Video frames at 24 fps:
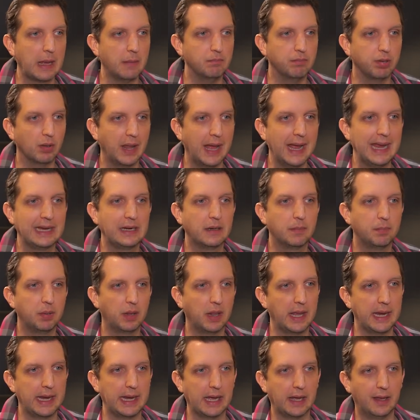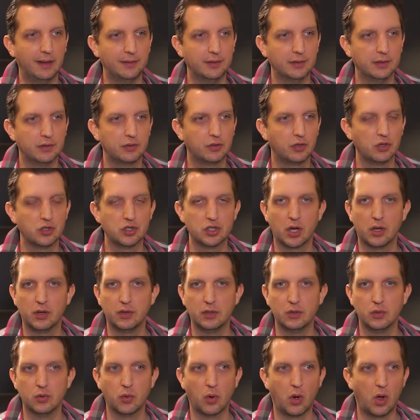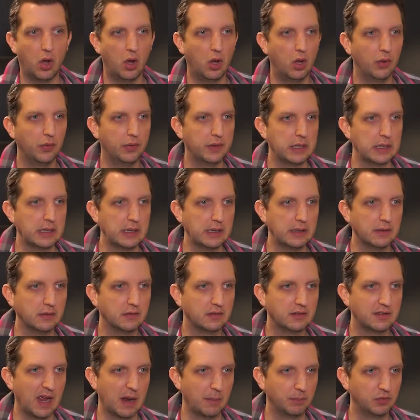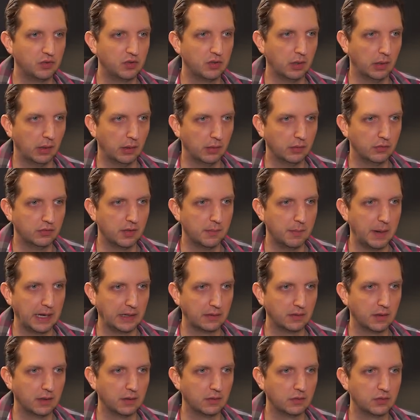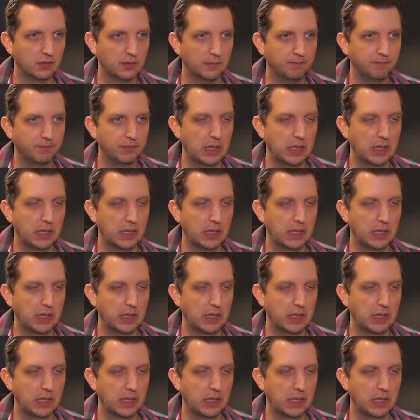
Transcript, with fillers: a blank plan to show you all the steps to, to make this.